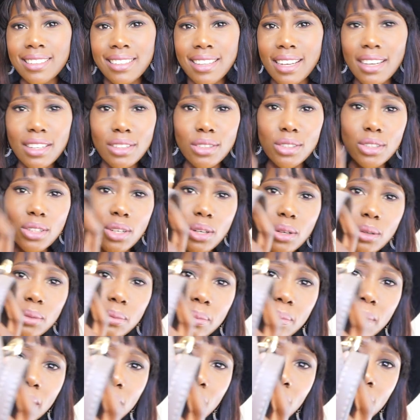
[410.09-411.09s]
I don't
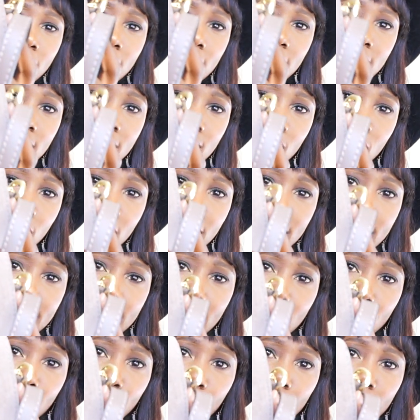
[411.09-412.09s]
know, but you can
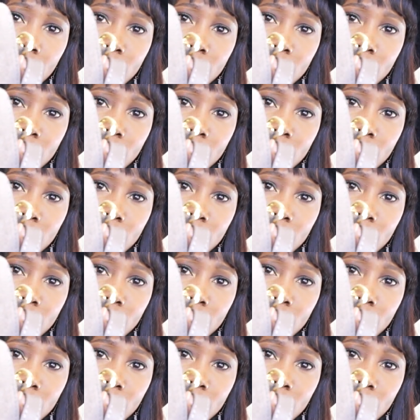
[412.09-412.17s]
see for